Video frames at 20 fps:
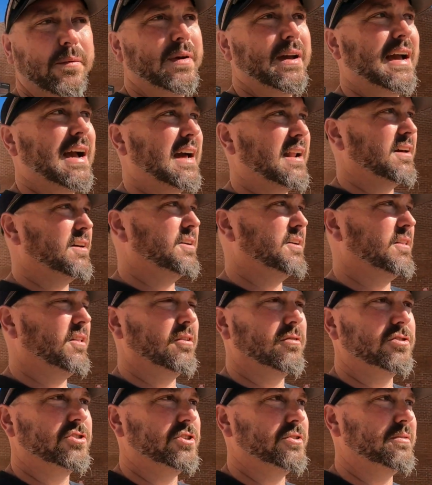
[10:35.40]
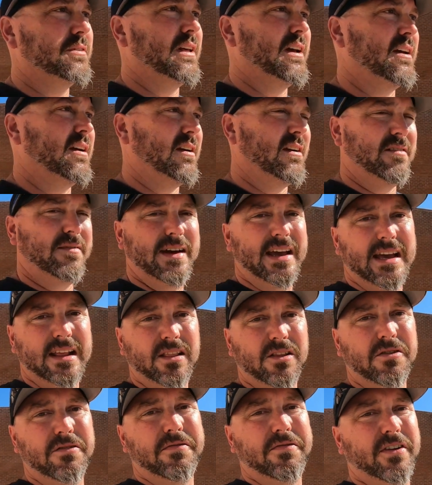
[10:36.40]
we got a good little shoot there. We had
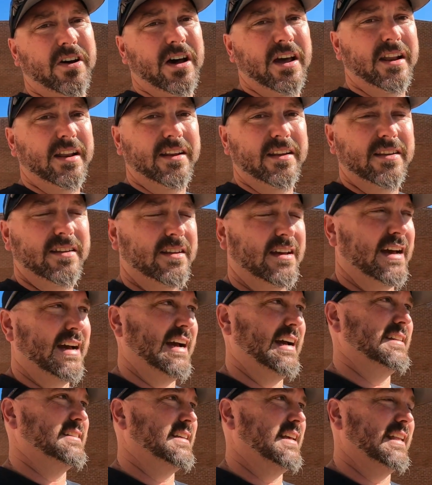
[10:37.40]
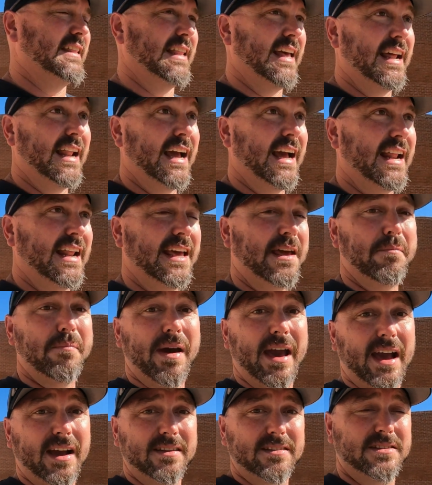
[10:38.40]
a little fun. It's getting late. I got to get
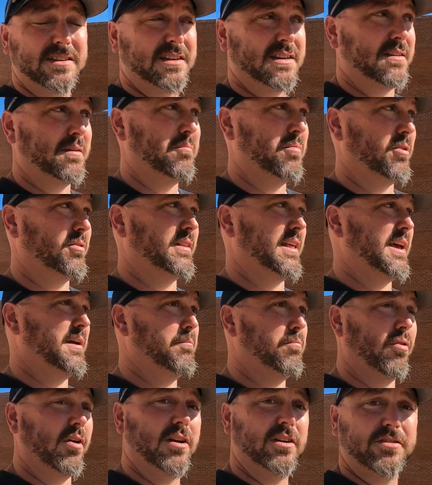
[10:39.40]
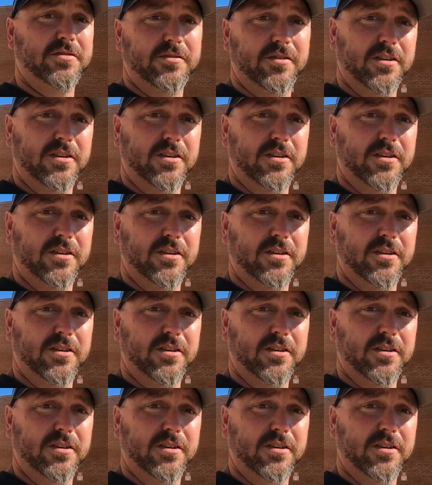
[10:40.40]
back to the birthday brunch